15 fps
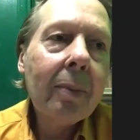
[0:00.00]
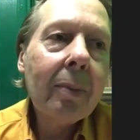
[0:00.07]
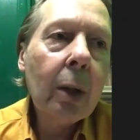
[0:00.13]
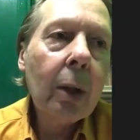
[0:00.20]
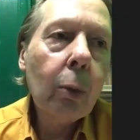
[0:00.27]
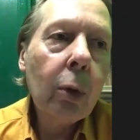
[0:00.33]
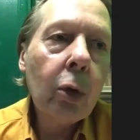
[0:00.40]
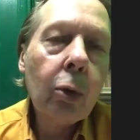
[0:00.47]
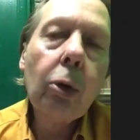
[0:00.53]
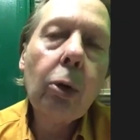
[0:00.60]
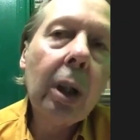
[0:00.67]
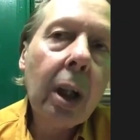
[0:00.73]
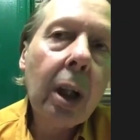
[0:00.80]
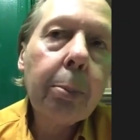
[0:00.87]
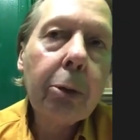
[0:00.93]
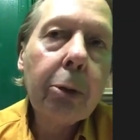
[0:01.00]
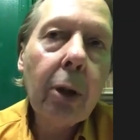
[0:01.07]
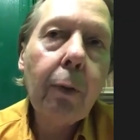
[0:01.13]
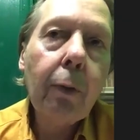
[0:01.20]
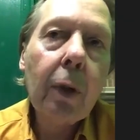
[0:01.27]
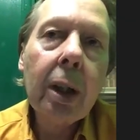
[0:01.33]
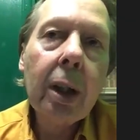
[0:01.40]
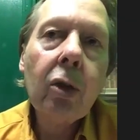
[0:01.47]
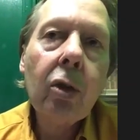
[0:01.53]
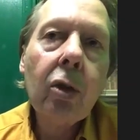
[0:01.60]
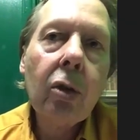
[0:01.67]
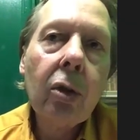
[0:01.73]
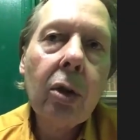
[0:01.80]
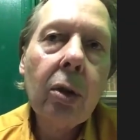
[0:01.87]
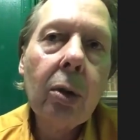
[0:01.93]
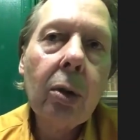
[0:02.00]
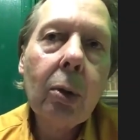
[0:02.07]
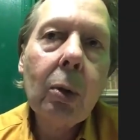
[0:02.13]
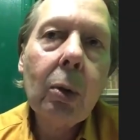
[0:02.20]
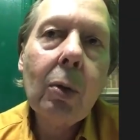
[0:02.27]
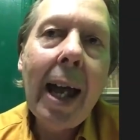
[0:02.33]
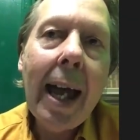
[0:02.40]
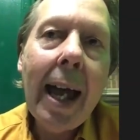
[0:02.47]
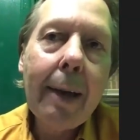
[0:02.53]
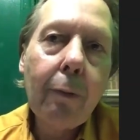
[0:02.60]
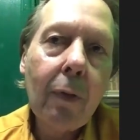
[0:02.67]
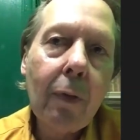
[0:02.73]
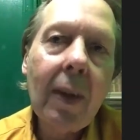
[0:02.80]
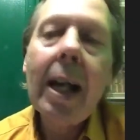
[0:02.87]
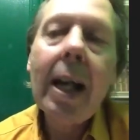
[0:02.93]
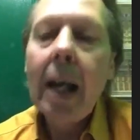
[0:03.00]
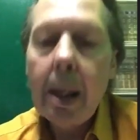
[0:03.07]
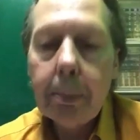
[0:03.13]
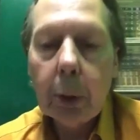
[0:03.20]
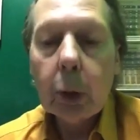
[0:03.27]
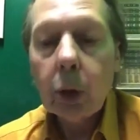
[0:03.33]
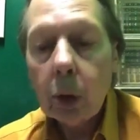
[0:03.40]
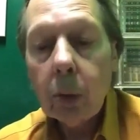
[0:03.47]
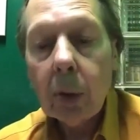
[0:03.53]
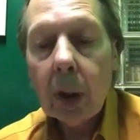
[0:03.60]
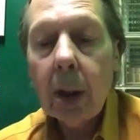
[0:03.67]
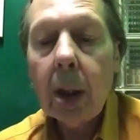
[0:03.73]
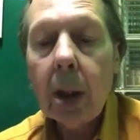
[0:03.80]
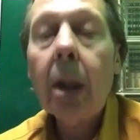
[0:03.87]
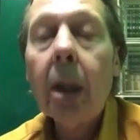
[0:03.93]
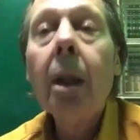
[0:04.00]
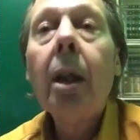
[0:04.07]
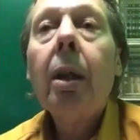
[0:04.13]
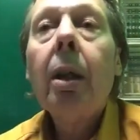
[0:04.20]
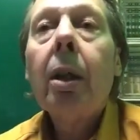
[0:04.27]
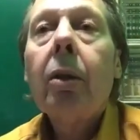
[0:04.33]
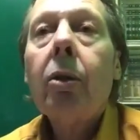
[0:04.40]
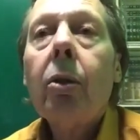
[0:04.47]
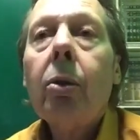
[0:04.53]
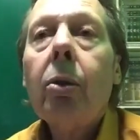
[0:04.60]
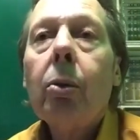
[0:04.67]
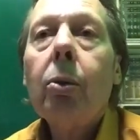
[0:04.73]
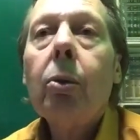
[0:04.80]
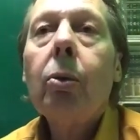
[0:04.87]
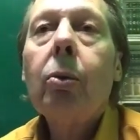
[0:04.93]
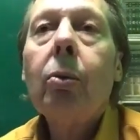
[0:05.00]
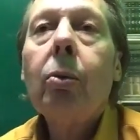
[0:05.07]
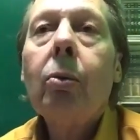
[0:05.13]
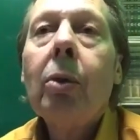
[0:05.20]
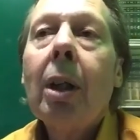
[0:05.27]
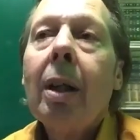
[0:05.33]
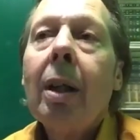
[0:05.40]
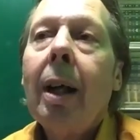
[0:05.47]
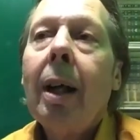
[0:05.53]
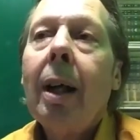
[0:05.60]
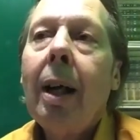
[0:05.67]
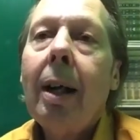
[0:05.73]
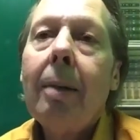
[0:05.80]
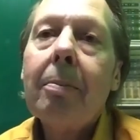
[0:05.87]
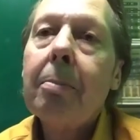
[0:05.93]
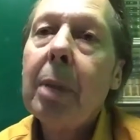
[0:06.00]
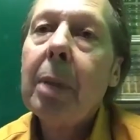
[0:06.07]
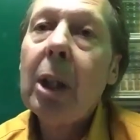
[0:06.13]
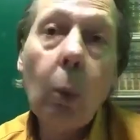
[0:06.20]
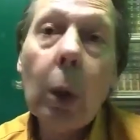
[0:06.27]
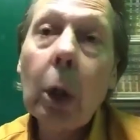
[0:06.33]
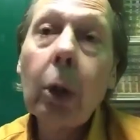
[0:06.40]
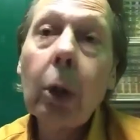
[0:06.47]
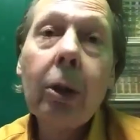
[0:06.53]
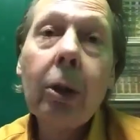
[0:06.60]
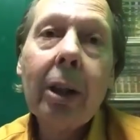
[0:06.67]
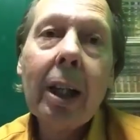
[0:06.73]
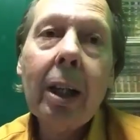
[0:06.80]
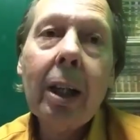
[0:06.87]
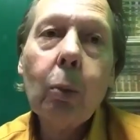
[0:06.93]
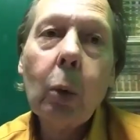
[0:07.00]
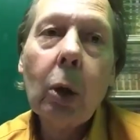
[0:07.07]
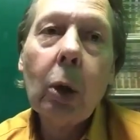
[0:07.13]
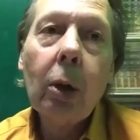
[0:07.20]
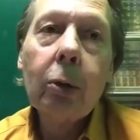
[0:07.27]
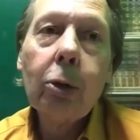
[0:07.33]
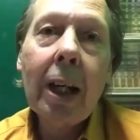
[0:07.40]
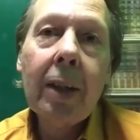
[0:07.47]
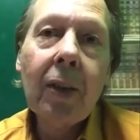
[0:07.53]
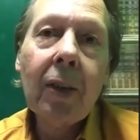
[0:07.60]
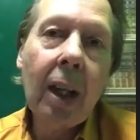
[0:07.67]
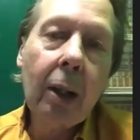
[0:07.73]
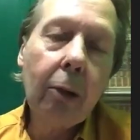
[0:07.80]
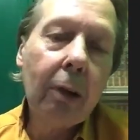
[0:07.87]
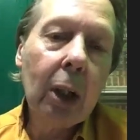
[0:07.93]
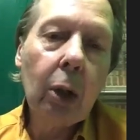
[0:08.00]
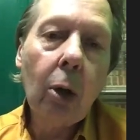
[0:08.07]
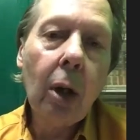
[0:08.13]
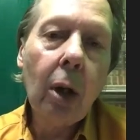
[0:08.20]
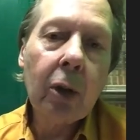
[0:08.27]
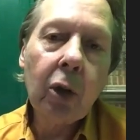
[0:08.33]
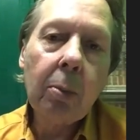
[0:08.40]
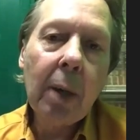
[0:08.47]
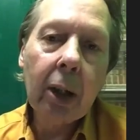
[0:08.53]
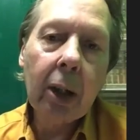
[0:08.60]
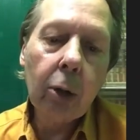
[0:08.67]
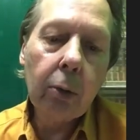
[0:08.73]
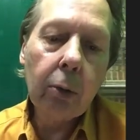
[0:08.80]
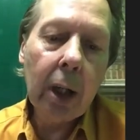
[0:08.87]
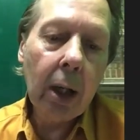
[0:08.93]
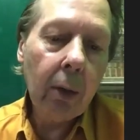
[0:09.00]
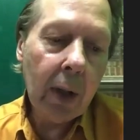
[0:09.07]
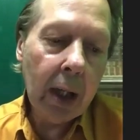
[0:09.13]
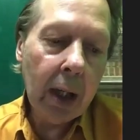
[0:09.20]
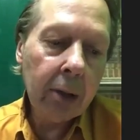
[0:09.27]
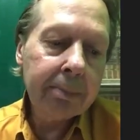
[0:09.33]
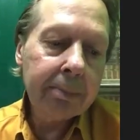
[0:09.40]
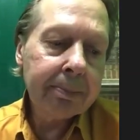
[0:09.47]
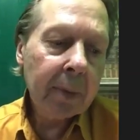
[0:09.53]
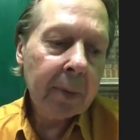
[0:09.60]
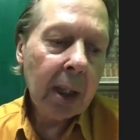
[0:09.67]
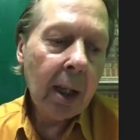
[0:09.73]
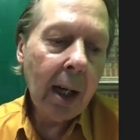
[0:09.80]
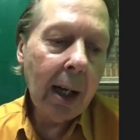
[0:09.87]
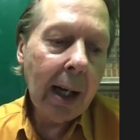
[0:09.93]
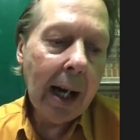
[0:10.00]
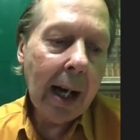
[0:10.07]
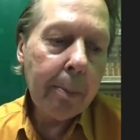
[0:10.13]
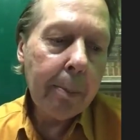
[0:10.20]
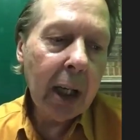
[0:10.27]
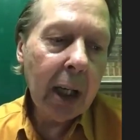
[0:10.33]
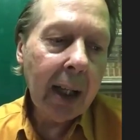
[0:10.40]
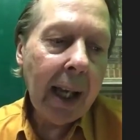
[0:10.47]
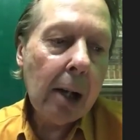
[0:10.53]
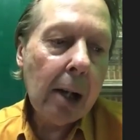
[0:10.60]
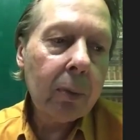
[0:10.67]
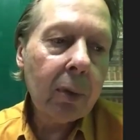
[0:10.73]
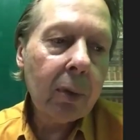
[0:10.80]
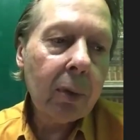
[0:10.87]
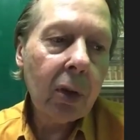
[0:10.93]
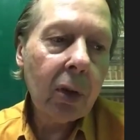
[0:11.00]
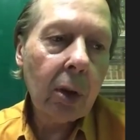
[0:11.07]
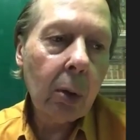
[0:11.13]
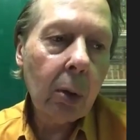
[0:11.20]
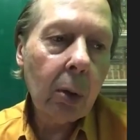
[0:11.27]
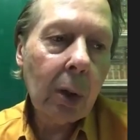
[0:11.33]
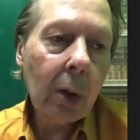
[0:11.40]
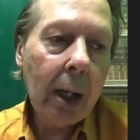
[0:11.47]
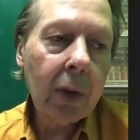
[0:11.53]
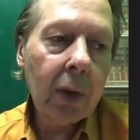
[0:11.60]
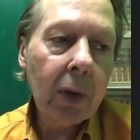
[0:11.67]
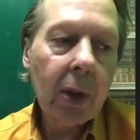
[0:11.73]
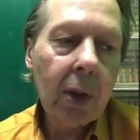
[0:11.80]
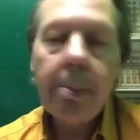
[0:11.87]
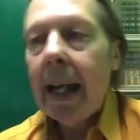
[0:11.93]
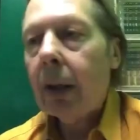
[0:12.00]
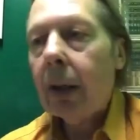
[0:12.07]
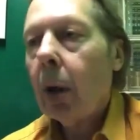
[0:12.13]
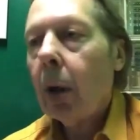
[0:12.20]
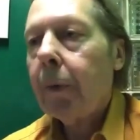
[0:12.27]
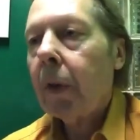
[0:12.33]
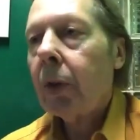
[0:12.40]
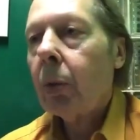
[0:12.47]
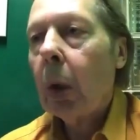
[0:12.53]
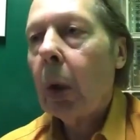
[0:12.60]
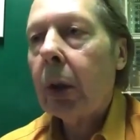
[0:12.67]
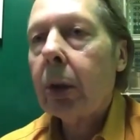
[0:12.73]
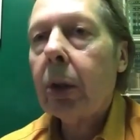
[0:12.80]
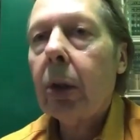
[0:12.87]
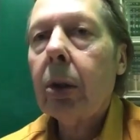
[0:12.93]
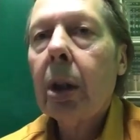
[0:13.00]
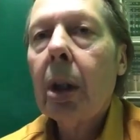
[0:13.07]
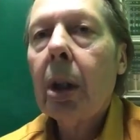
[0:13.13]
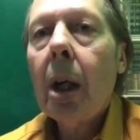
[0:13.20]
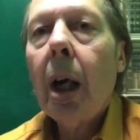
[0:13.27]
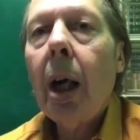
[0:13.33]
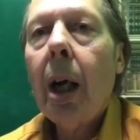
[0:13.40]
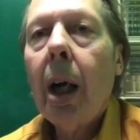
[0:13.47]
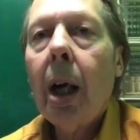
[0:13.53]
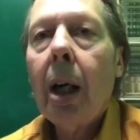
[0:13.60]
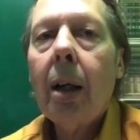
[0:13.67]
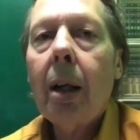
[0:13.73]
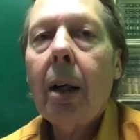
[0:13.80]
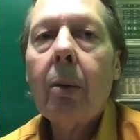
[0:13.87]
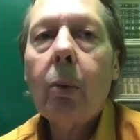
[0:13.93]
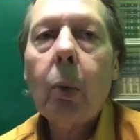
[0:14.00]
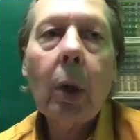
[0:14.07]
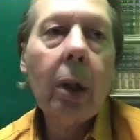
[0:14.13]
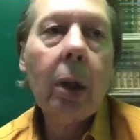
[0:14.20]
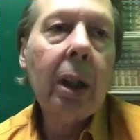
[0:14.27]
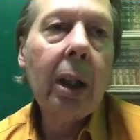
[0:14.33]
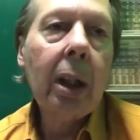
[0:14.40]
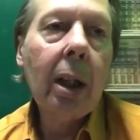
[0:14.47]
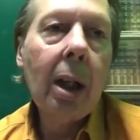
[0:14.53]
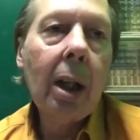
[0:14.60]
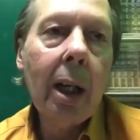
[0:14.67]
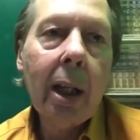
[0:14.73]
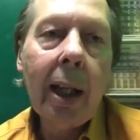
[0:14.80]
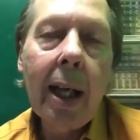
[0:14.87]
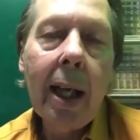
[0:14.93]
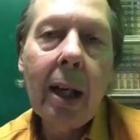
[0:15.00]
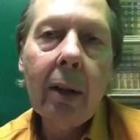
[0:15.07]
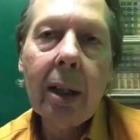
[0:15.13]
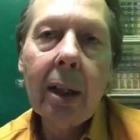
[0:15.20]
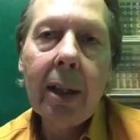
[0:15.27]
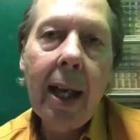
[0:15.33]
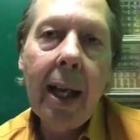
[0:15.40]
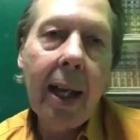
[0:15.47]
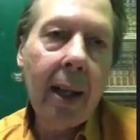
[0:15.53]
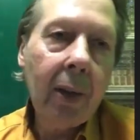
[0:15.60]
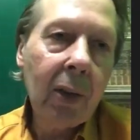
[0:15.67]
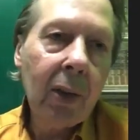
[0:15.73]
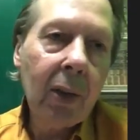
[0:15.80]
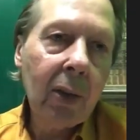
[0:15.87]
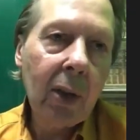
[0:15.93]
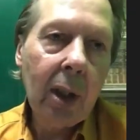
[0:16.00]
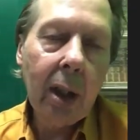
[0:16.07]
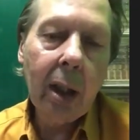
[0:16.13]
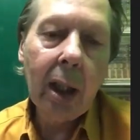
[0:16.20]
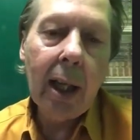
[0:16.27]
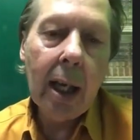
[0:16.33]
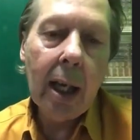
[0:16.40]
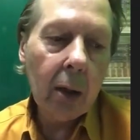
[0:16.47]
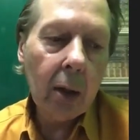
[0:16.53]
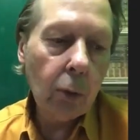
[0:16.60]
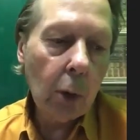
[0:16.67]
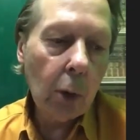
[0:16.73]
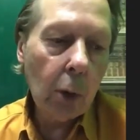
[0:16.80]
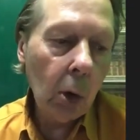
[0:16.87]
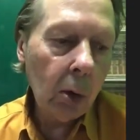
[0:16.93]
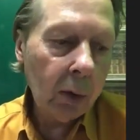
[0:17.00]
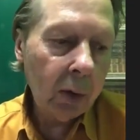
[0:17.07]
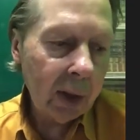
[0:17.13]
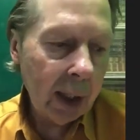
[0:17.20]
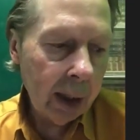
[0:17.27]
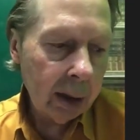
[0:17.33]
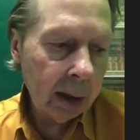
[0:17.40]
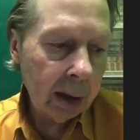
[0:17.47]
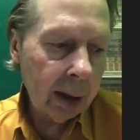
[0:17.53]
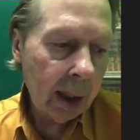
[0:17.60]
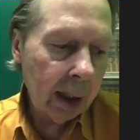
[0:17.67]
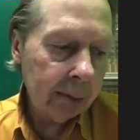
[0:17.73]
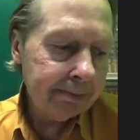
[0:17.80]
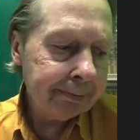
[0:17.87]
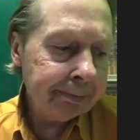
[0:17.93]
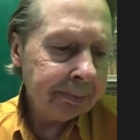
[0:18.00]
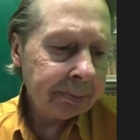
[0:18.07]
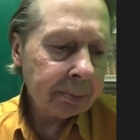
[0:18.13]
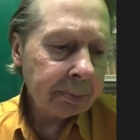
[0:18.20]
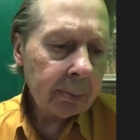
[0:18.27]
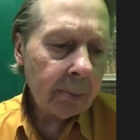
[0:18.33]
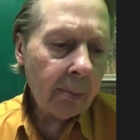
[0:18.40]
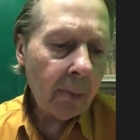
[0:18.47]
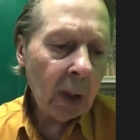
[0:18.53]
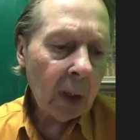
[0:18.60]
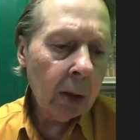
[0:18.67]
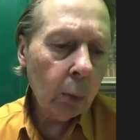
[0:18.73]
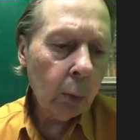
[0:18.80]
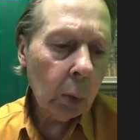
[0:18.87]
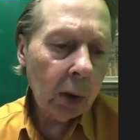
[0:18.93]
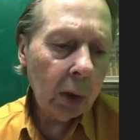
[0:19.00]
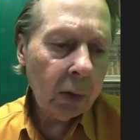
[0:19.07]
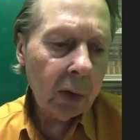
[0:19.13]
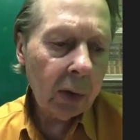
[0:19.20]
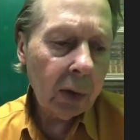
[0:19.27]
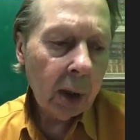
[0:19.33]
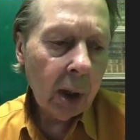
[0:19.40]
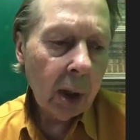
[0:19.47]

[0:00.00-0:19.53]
it was truly a privilege to have that opportunity to be a worker in World Trade Center and launch my career there. I'm an accountant, so I was a back office worker, working on accounting tasks and in accounting roles. And it was